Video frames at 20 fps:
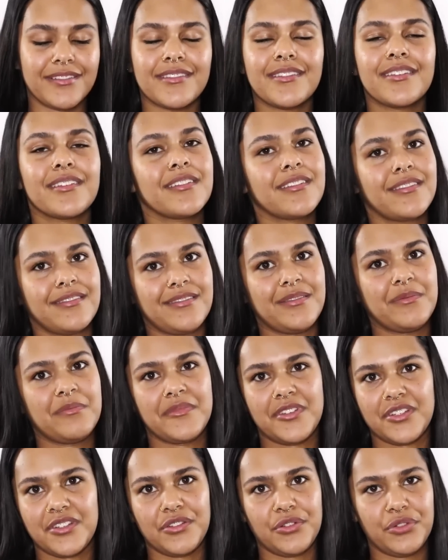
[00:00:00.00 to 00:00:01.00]

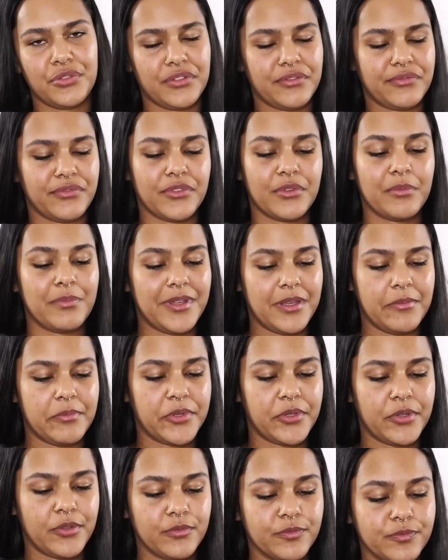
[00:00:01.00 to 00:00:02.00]
I'm gonna do it for the
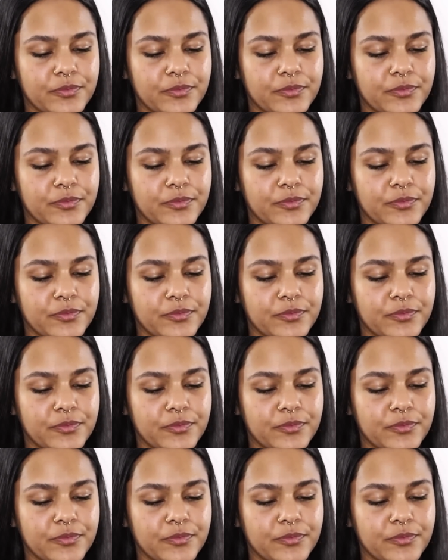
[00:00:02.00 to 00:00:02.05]
people.